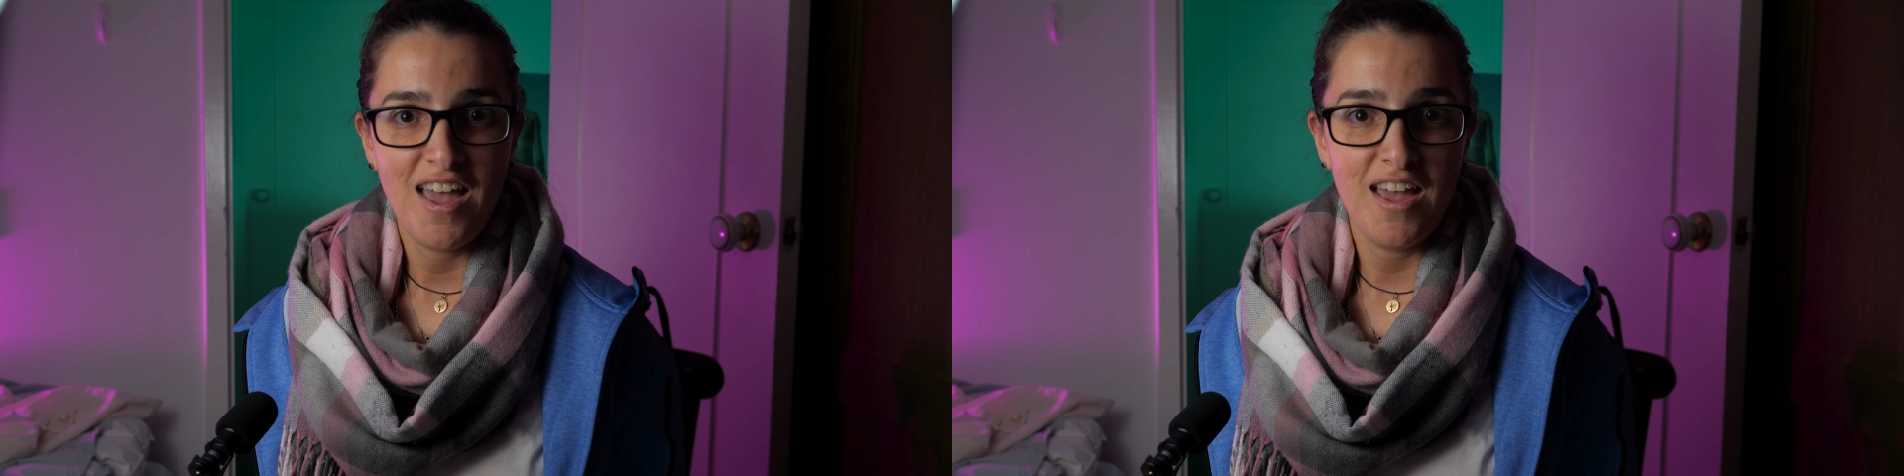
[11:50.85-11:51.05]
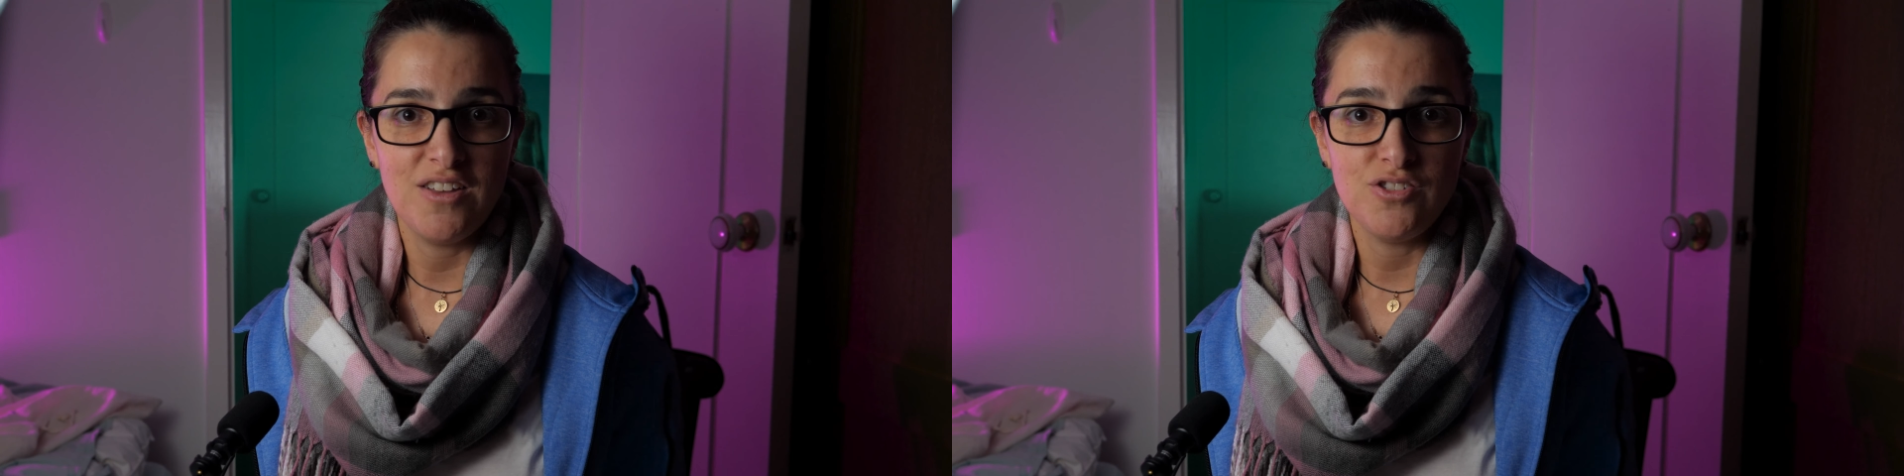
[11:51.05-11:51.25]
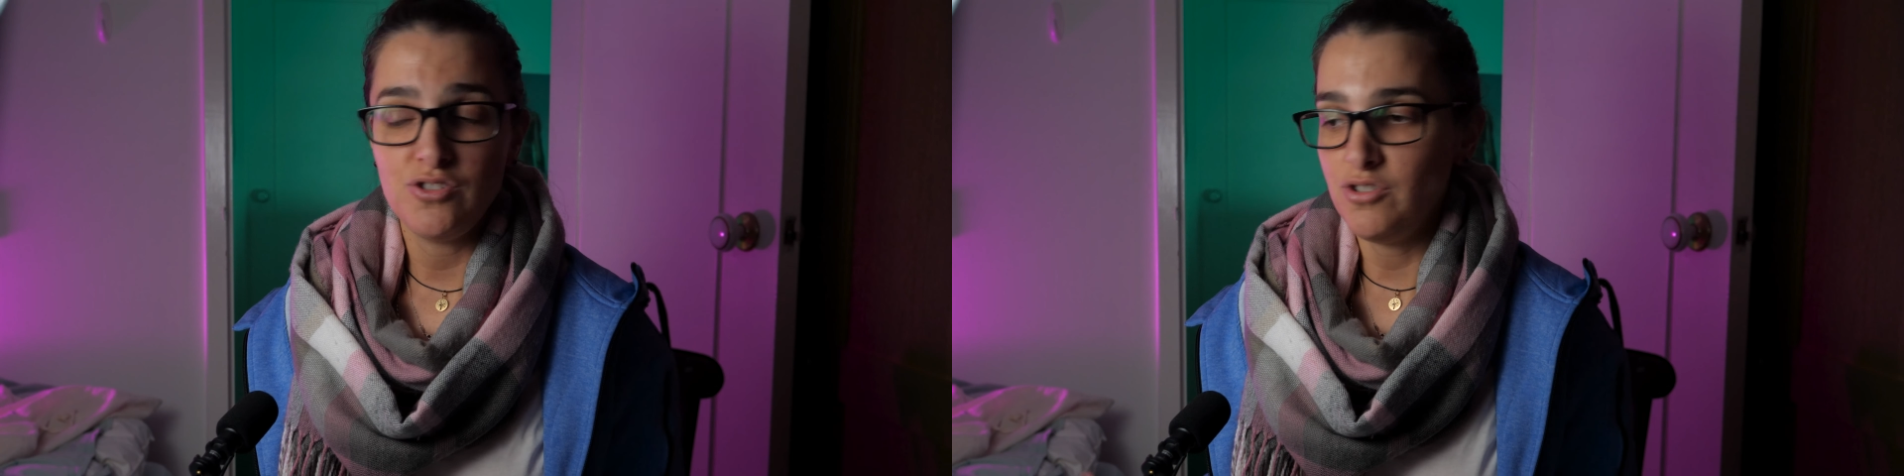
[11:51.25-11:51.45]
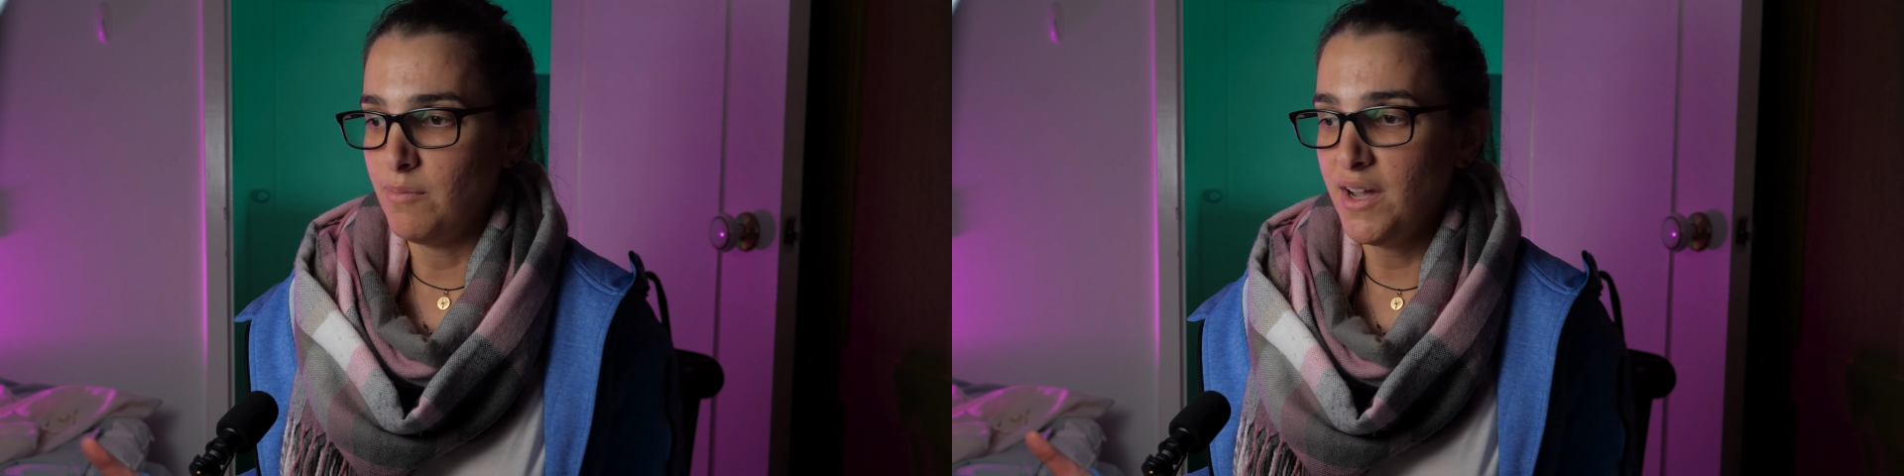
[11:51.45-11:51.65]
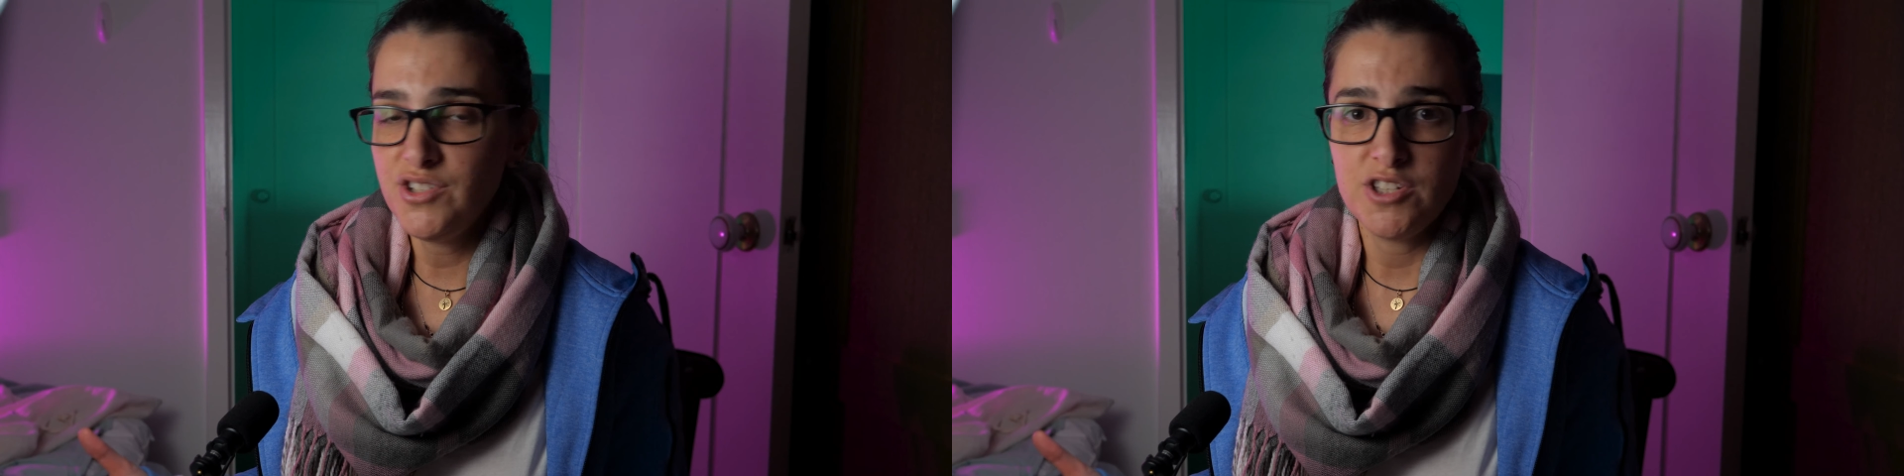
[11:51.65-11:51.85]
and you
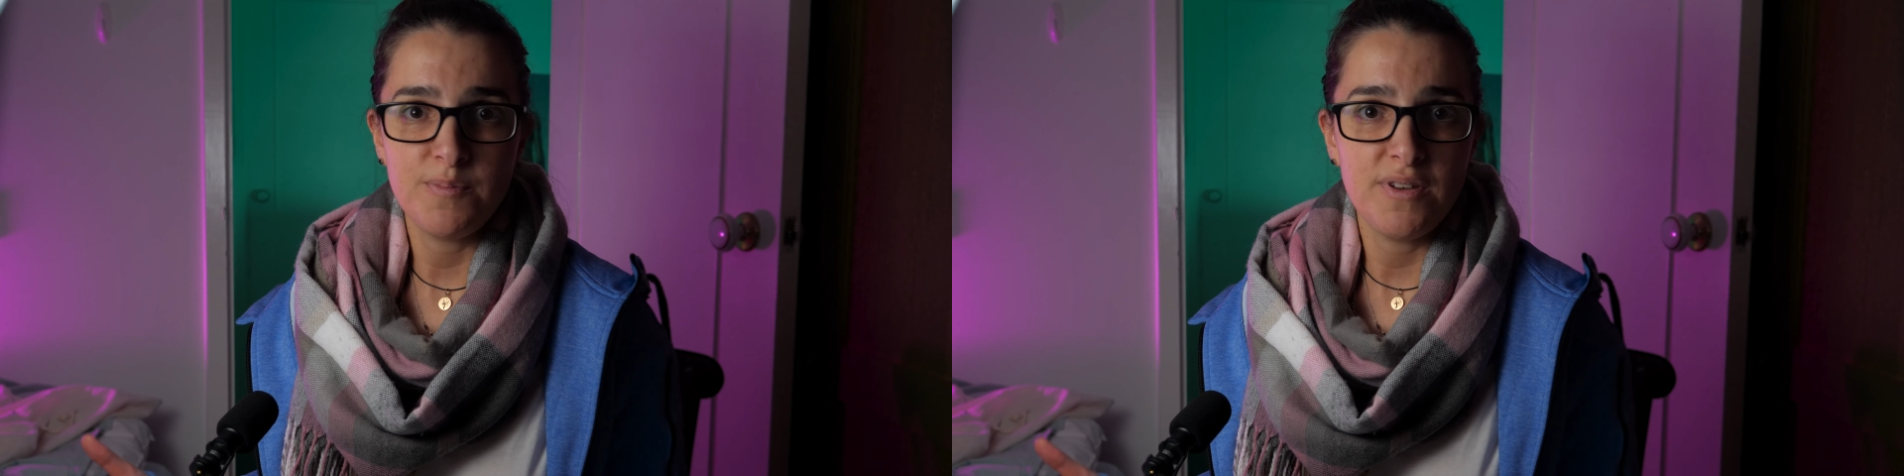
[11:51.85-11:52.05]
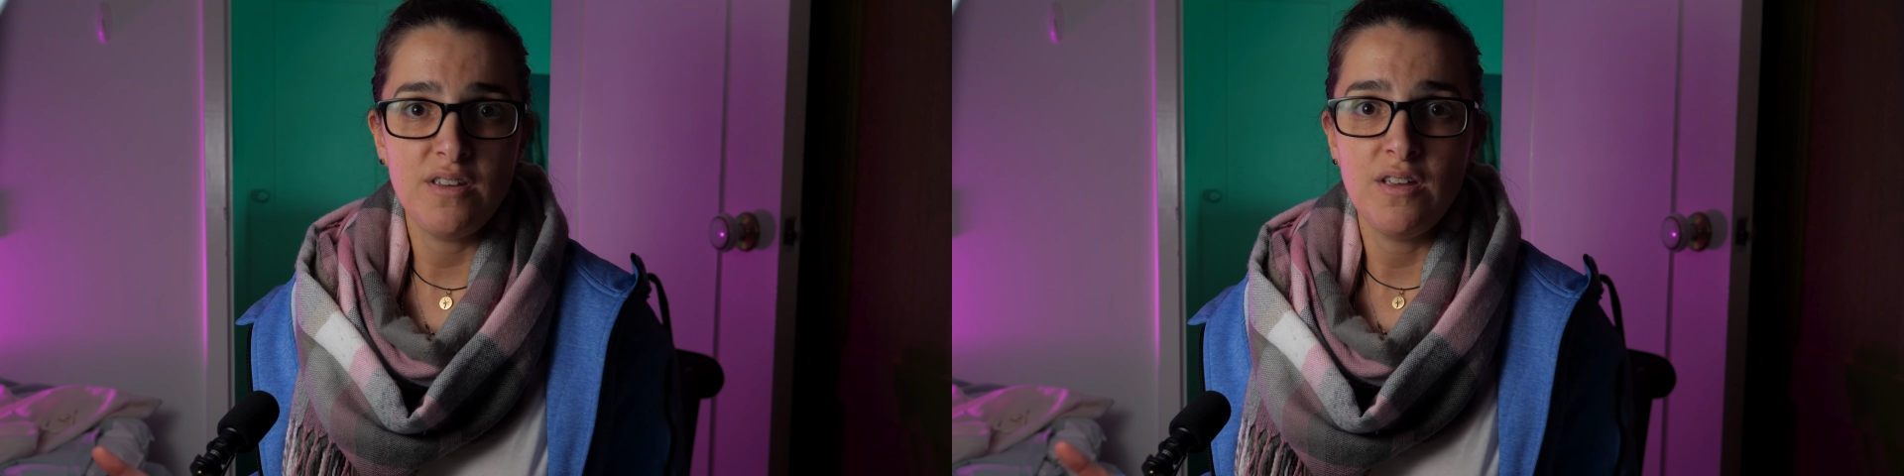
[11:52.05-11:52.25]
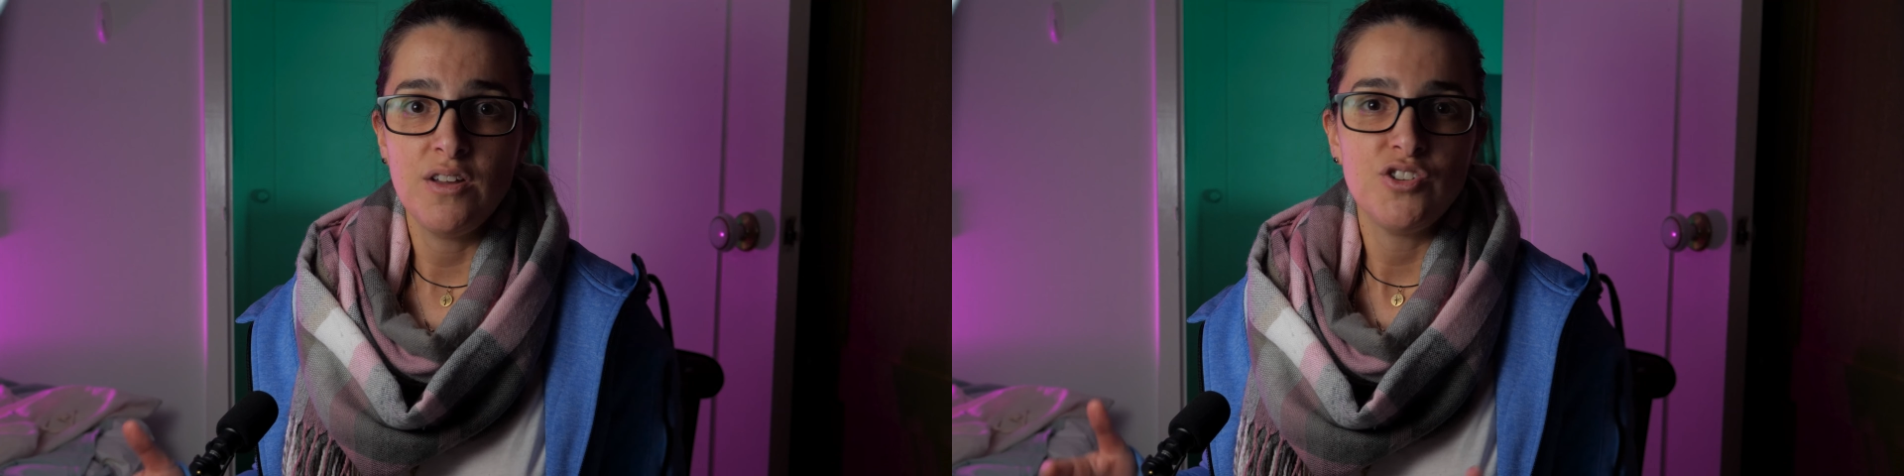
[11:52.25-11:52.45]
might just be